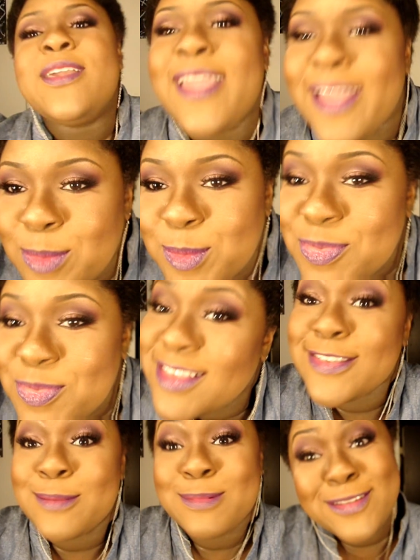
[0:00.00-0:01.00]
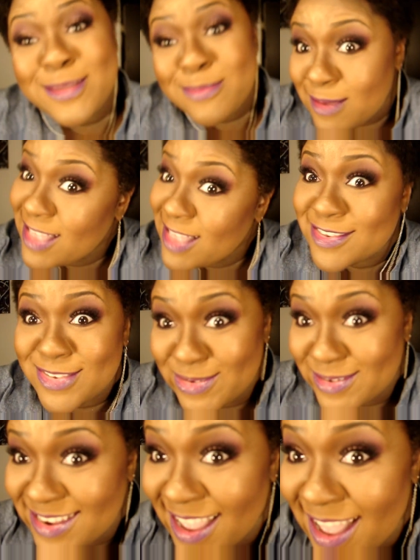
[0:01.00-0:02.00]
Yeah. So Magnolia Makeup has a
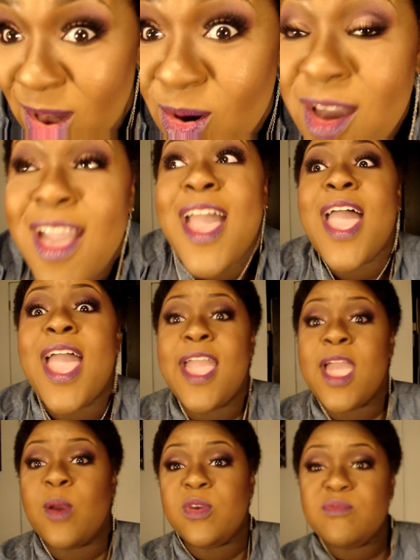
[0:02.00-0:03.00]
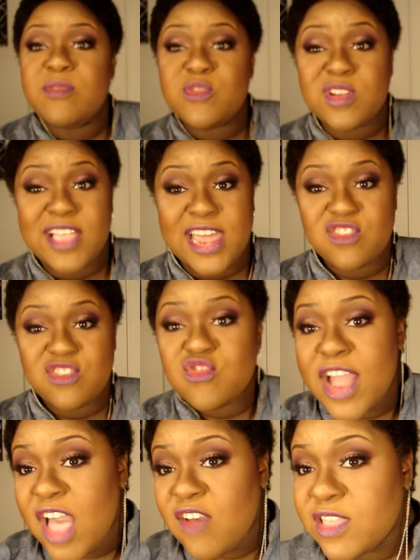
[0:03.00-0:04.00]
store now, and we've been doing a lot of
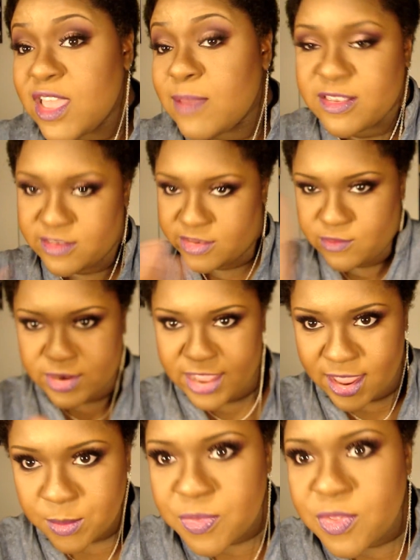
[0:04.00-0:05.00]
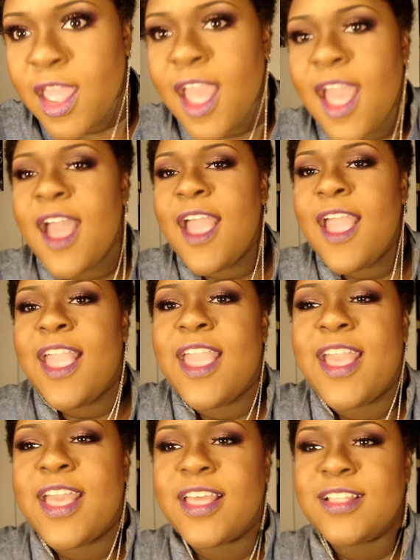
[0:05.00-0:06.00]
traveling, my sister and I,
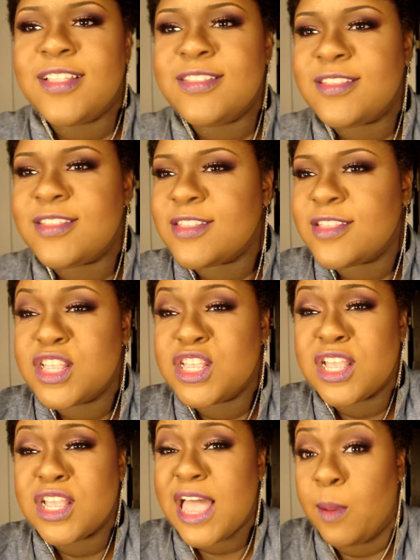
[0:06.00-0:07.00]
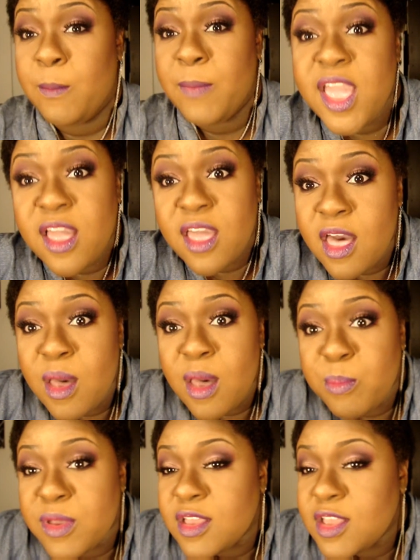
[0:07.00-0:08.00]
and a lot of
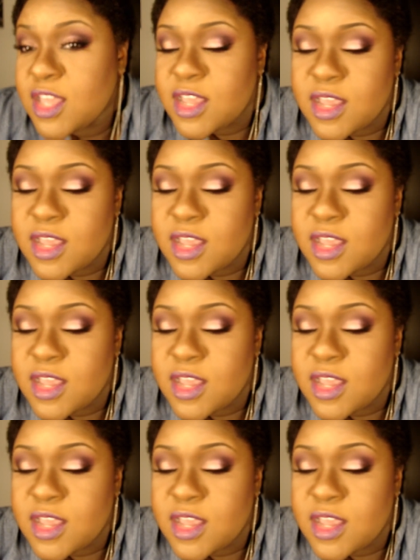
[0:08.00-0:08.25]
makeup,